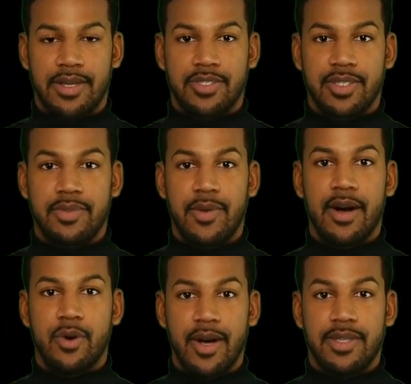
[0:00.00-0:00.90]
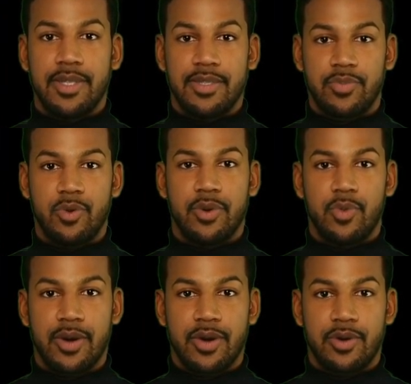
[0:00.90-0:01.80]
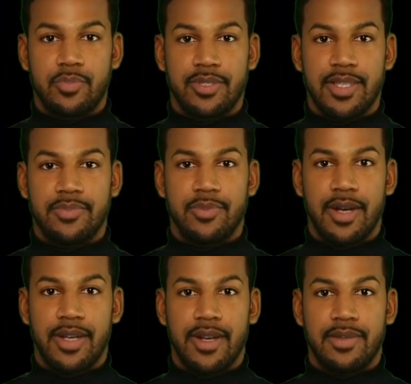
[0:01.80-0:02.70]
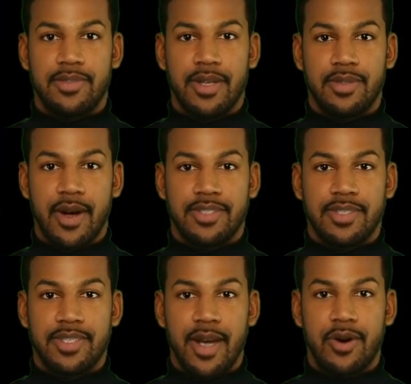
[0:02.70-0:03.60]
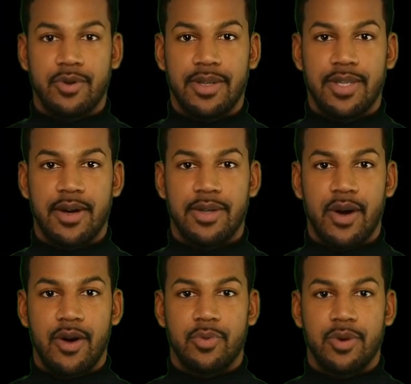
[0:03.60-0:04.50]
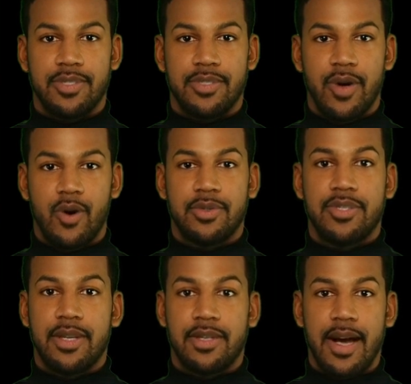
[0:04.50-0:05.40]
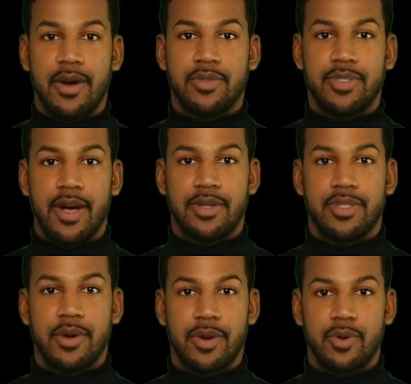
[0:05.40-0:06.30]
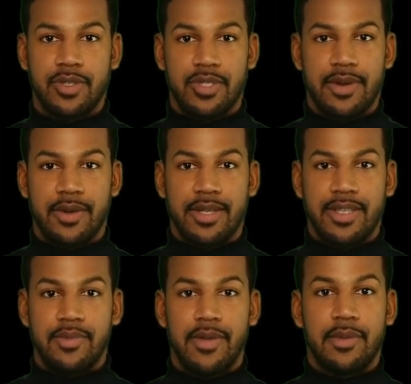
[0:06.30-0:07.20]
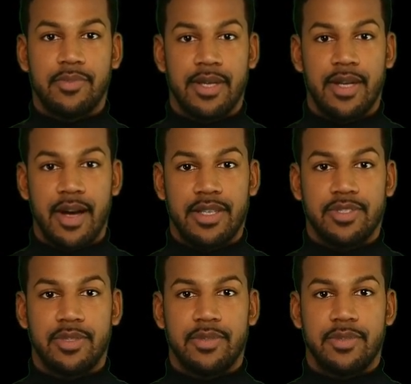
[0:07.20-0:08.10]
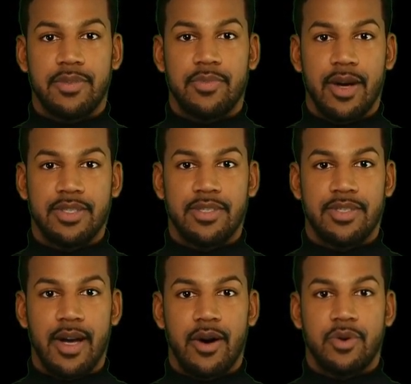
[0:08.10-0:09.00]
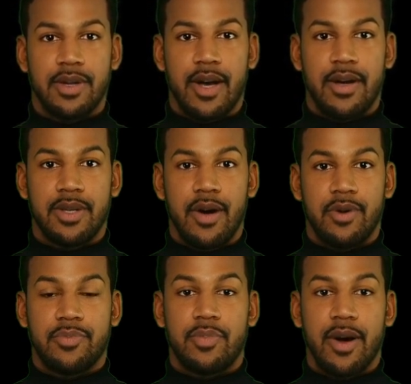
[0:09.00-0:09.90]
then cPanel license will be 100% free, and licensegallery.com will install cPanel slash WHM into KVM VPS. LicenseGallery.com